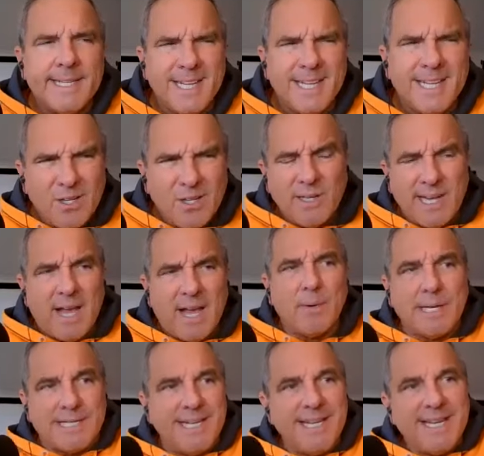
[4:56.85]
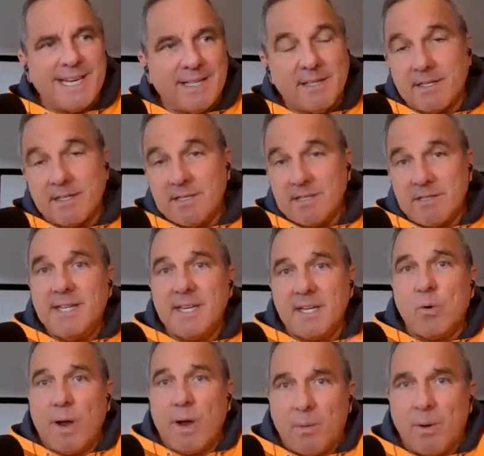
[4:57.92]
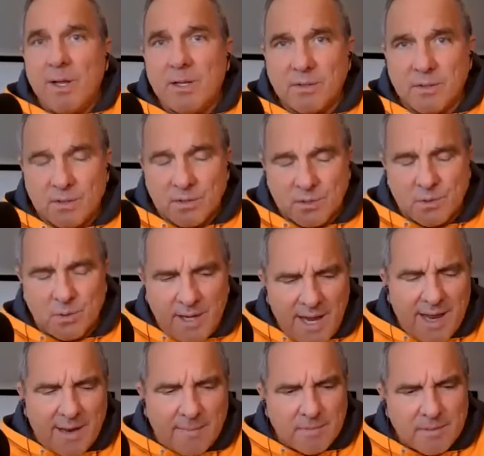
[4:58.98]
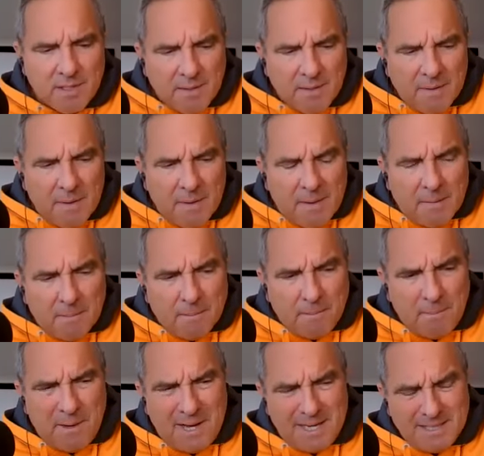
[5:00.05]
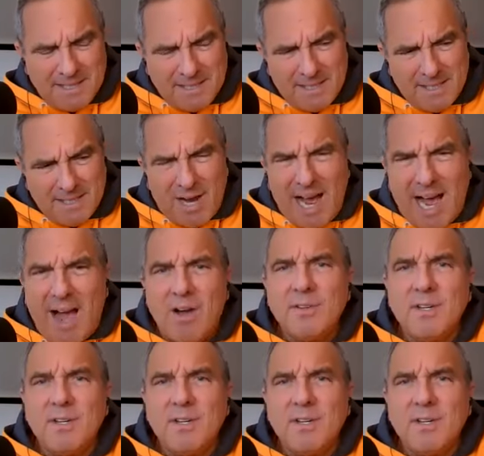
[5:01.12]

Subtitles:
not only how he did, because they did quite well in those two games, But, how